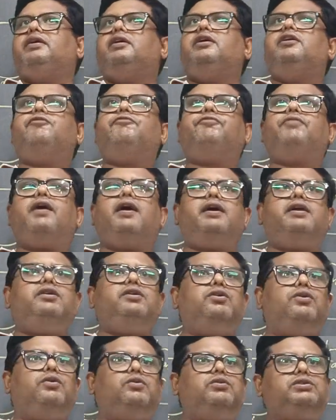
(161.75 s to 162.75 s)
If I
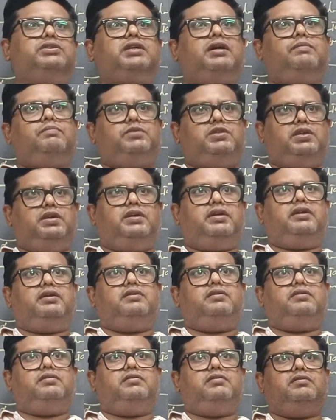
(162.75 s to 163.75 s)
know
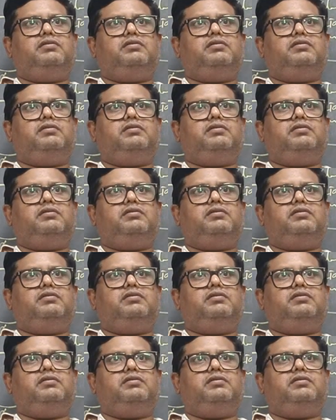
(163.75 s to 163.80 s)
something,